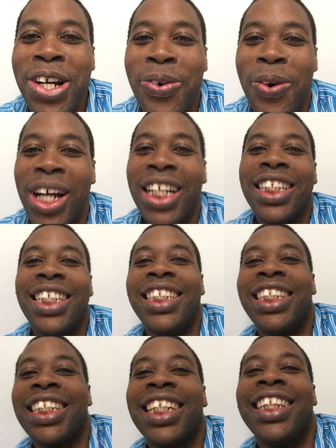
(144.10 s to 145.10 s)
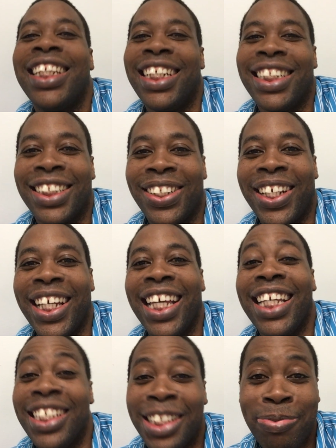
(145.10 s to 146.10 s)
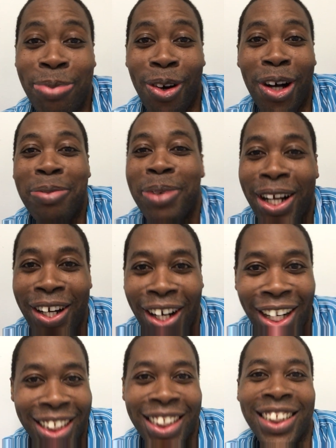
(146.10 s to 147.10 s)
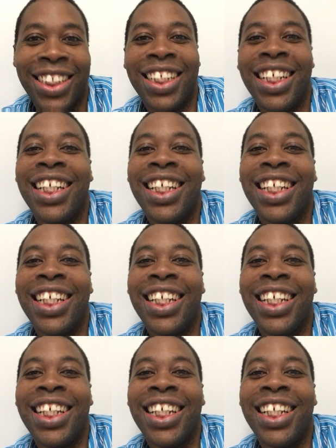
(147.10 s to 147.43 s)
one of these shindigs? Okay, he's Paul McCartney.